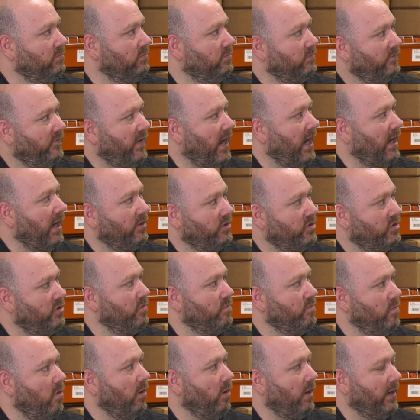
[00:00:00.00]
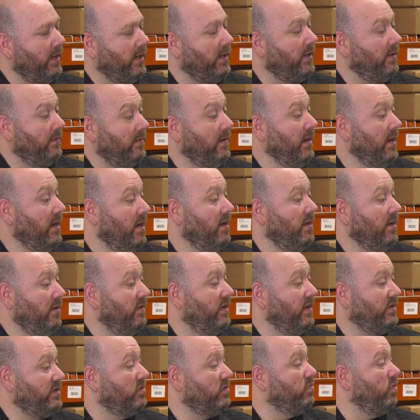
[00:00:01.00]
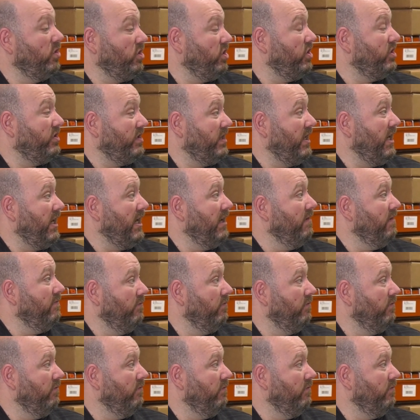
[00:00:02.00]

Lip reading: fire tube market, this is what you see.